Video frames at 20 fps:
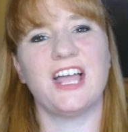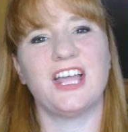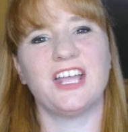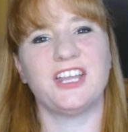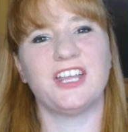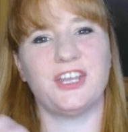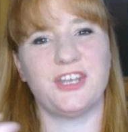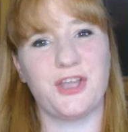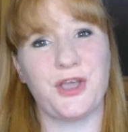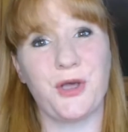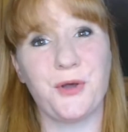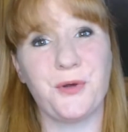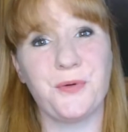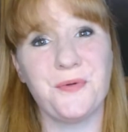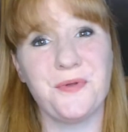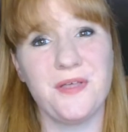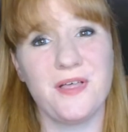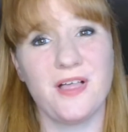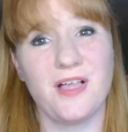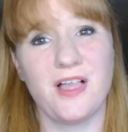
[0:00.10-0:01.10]
You know,
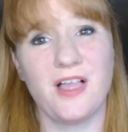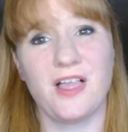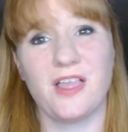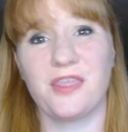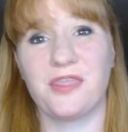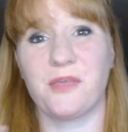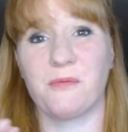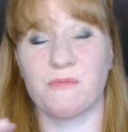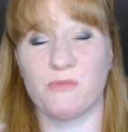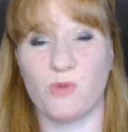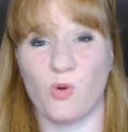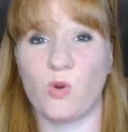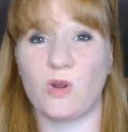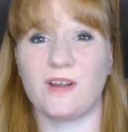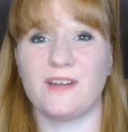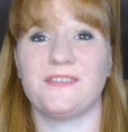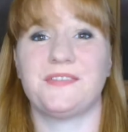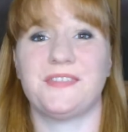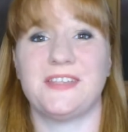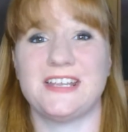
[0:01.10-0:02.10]
the more
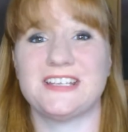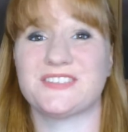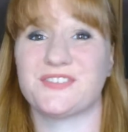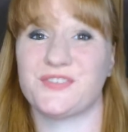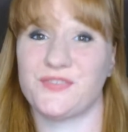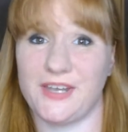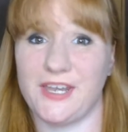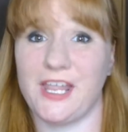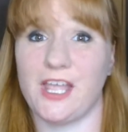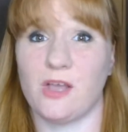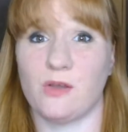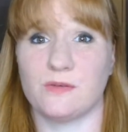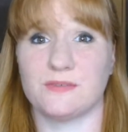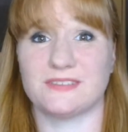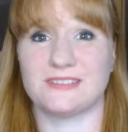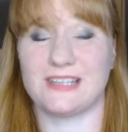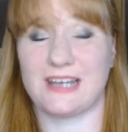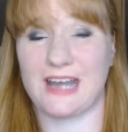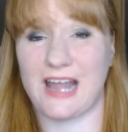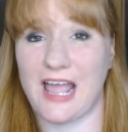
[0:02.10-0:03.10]
of these videos
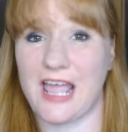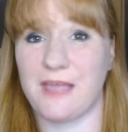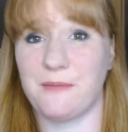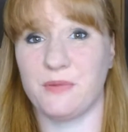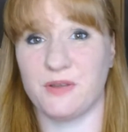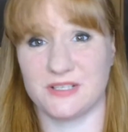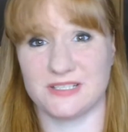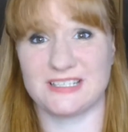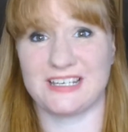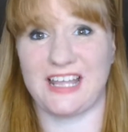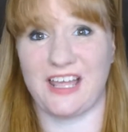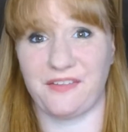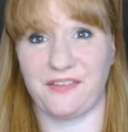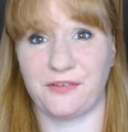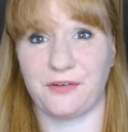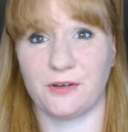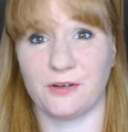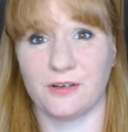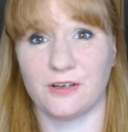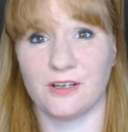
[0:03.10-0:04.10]
that I put
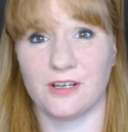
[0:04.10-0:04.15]
together,